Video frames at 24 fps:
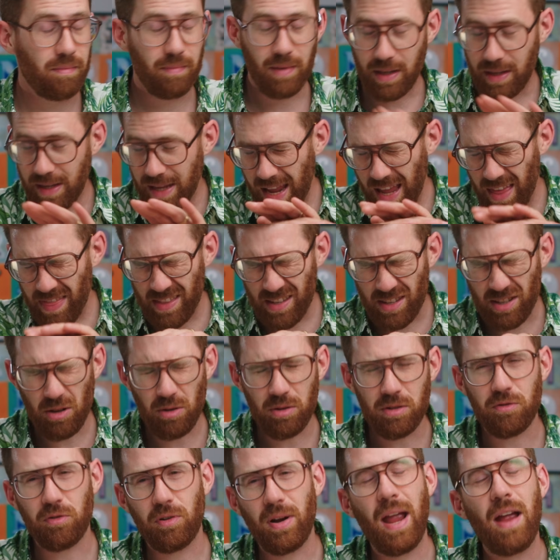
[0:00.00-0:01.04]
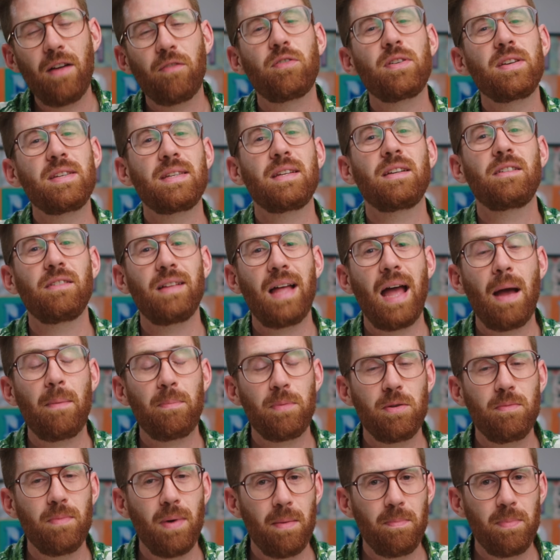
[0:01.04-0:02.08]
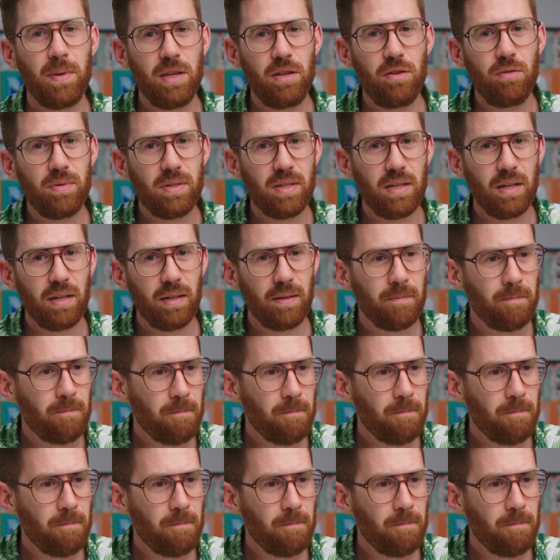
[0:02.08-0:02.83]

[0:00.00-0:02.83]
Again, this goes for every single app you might be using.